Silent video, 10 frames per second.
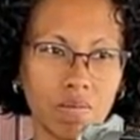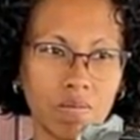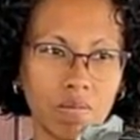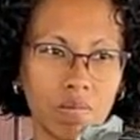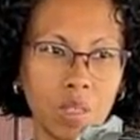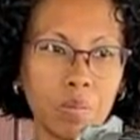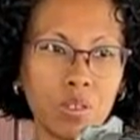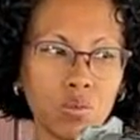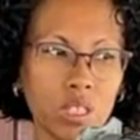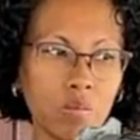Maybe
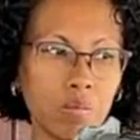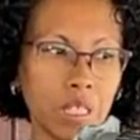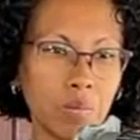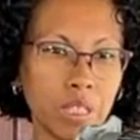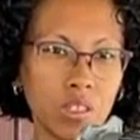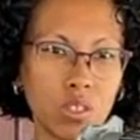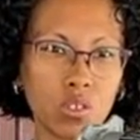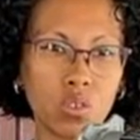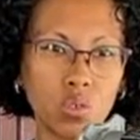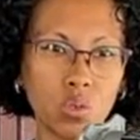we maybe
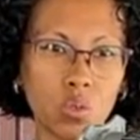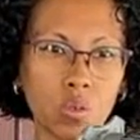not know